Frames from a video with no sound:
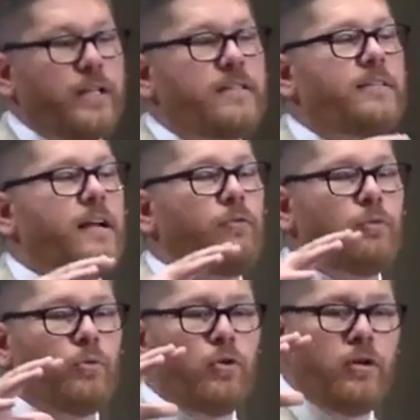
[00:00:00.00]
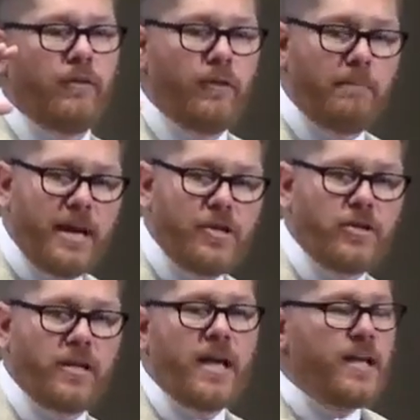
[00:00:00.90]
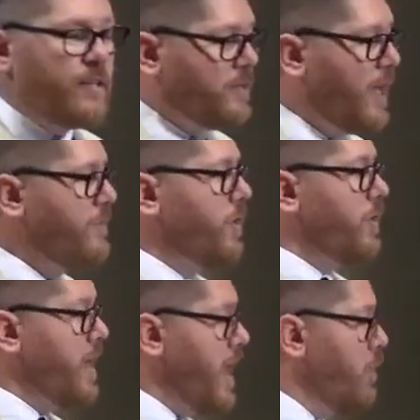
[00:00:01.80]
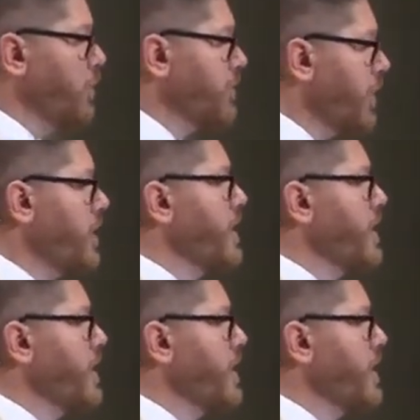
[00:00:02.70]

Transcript: instead of a rule of a patient Savior King, will turn